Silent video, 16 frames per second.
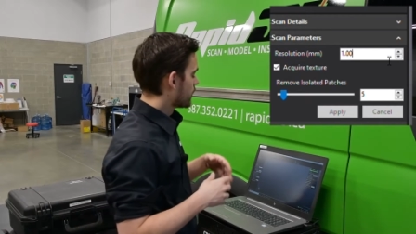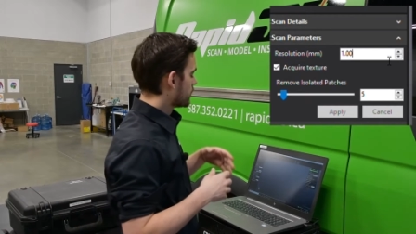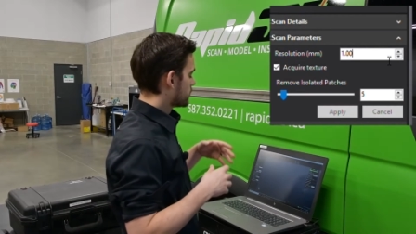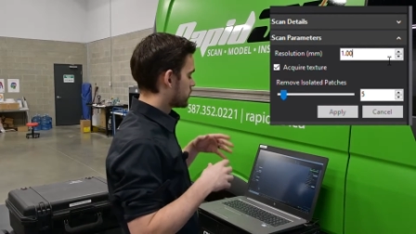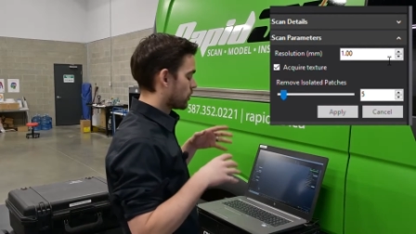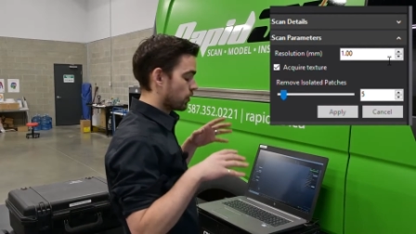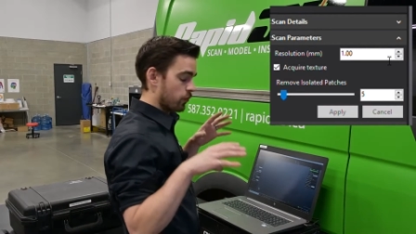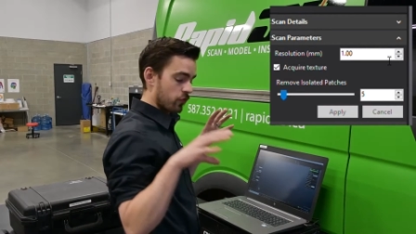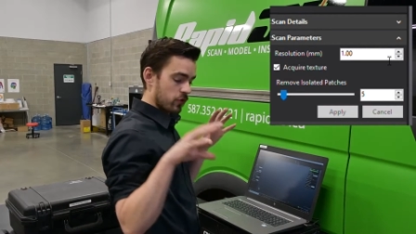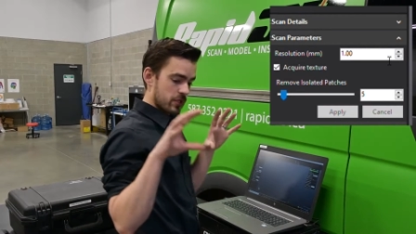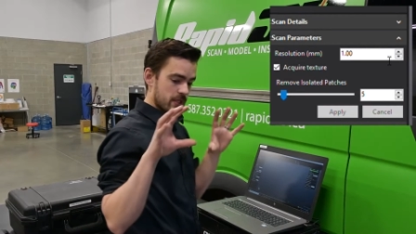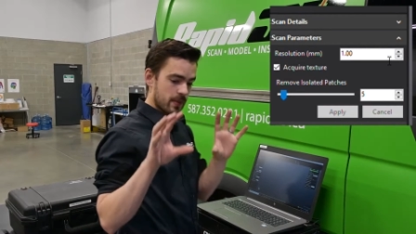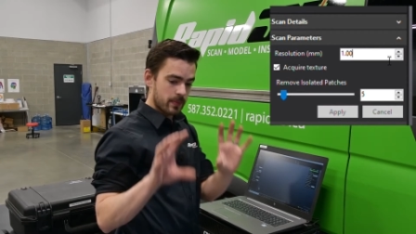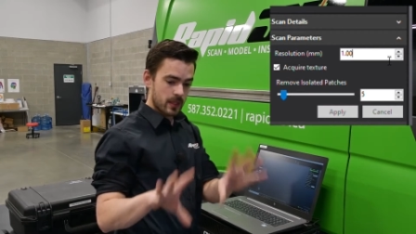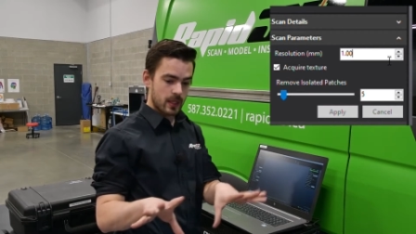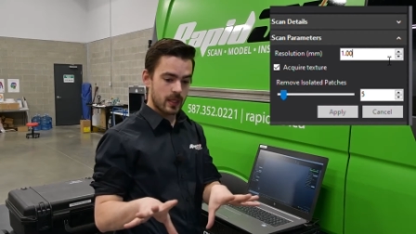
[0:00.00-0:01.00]
So for
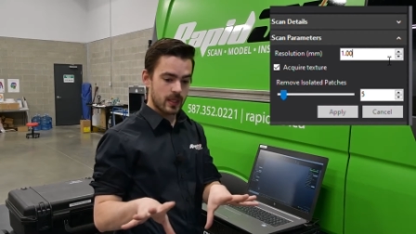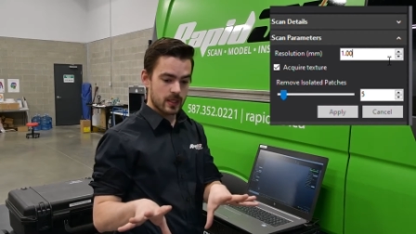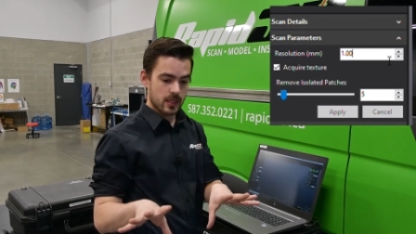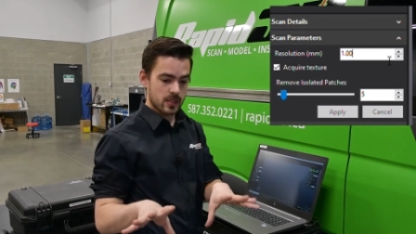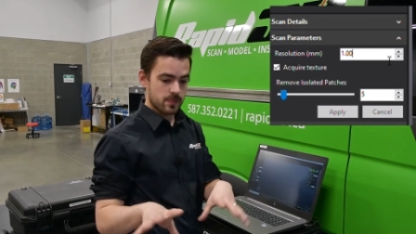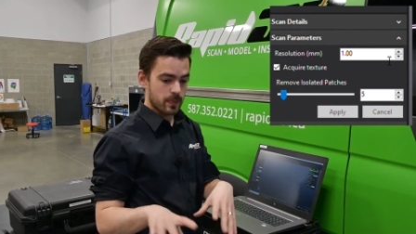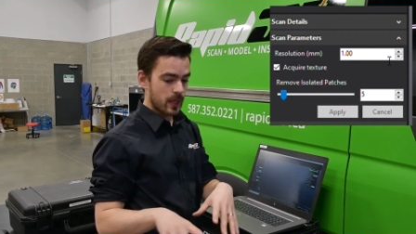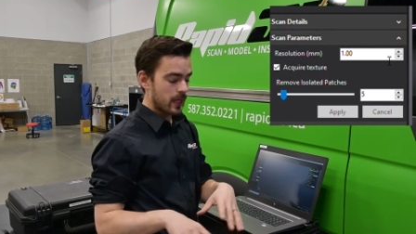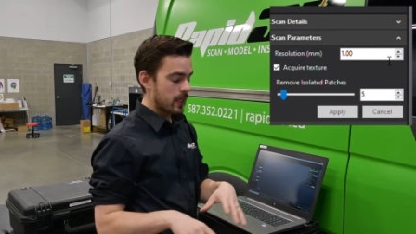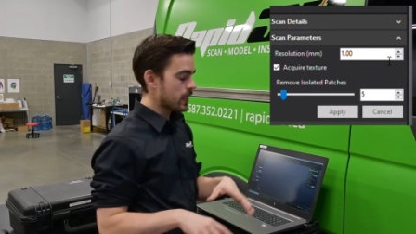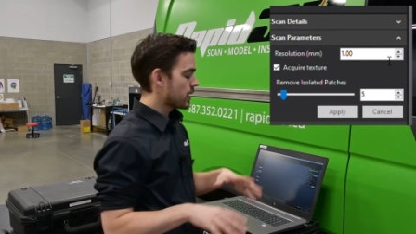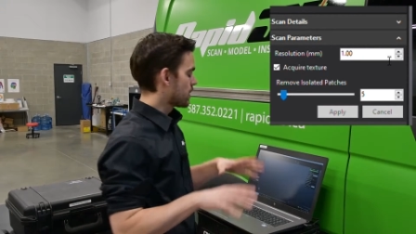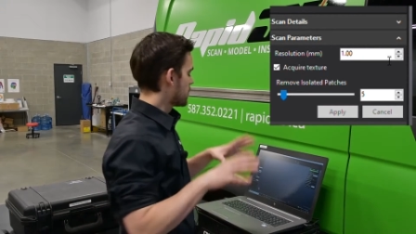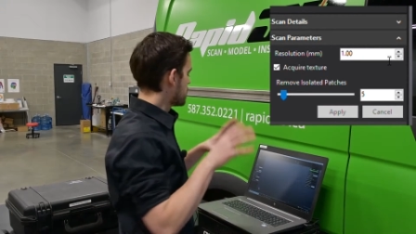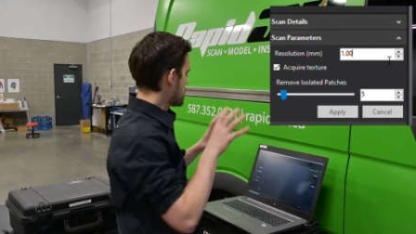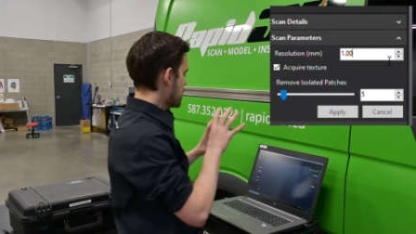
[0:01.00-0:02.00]
something like this
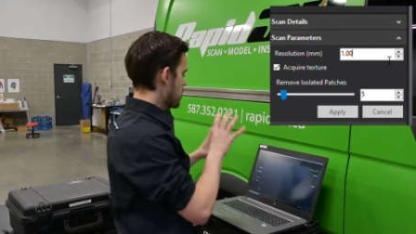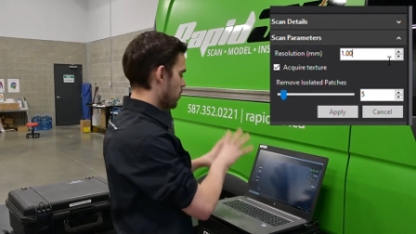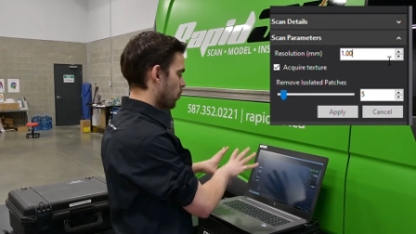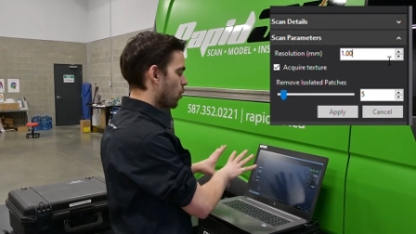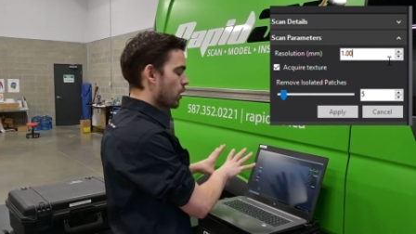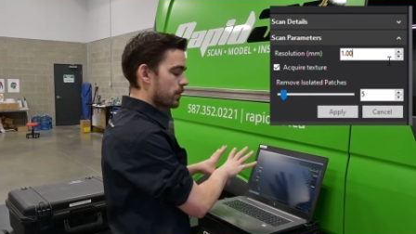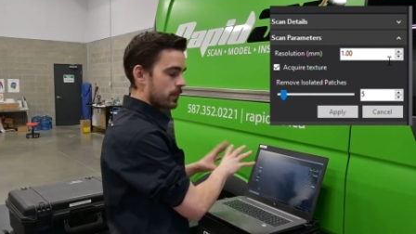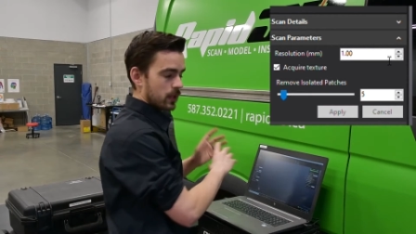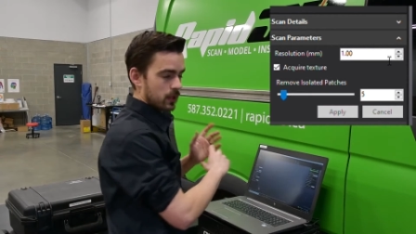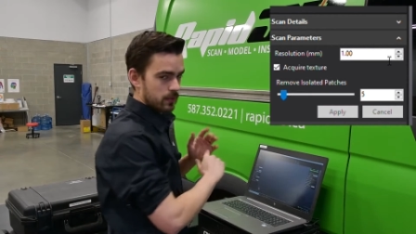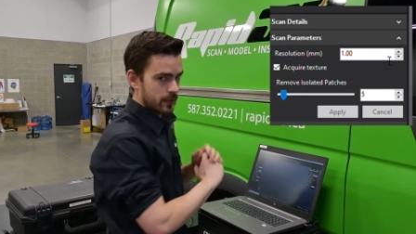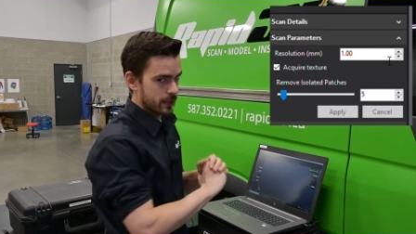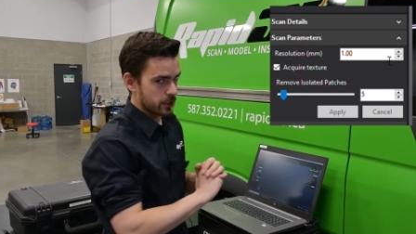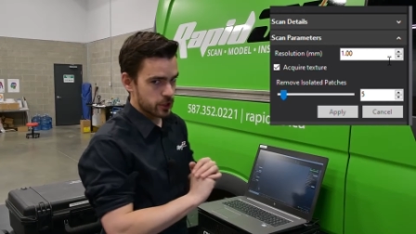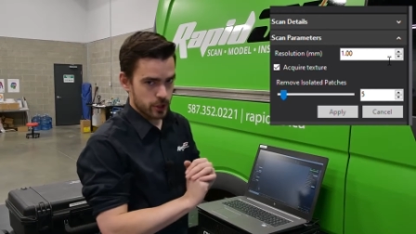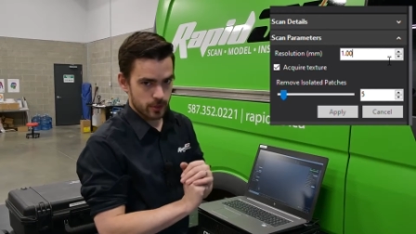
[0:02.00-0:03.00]
bike, one
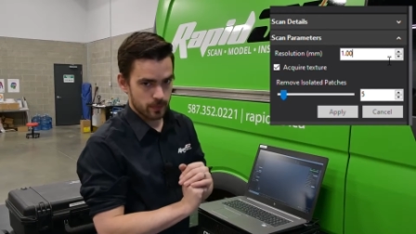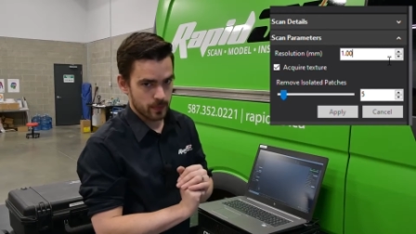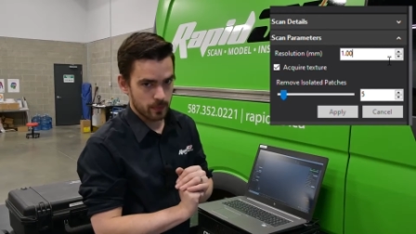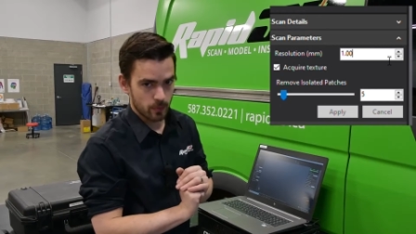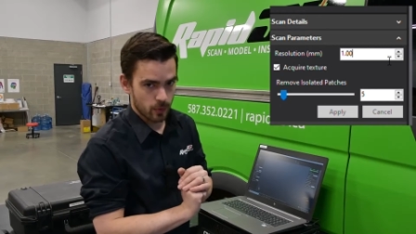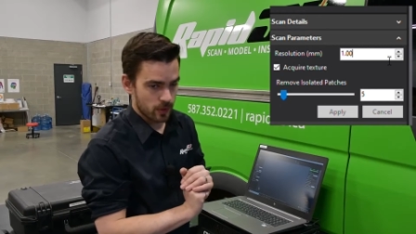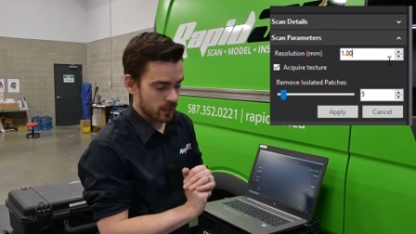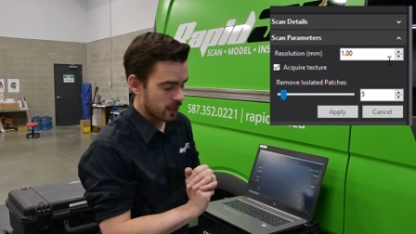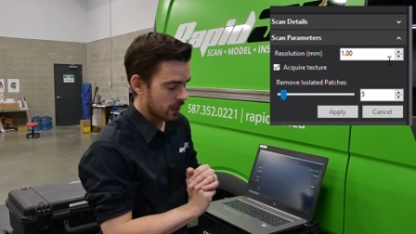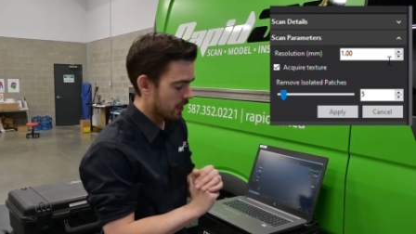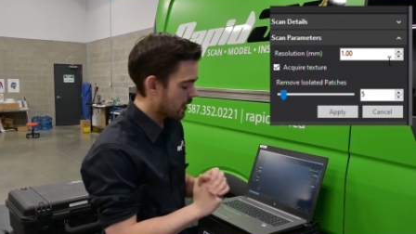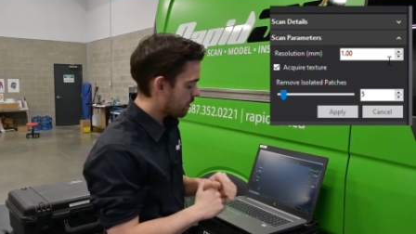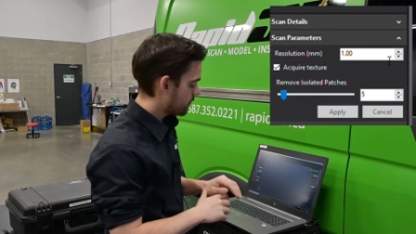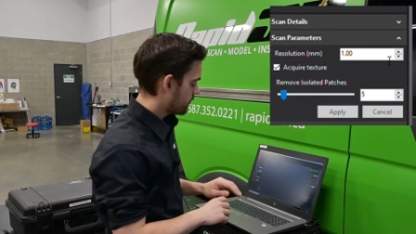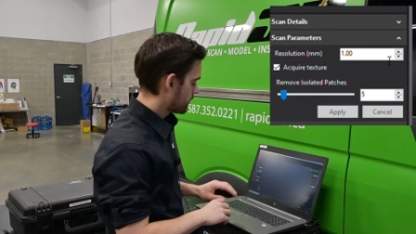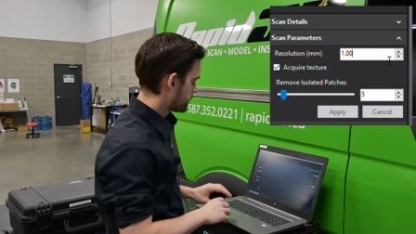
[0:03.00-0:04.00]
millimeter should be more than
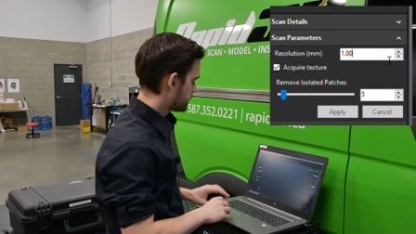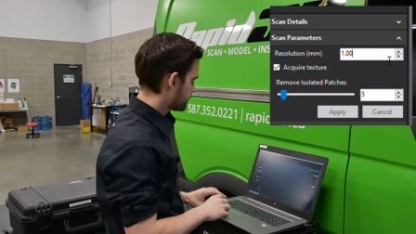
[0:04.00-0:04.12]
enough.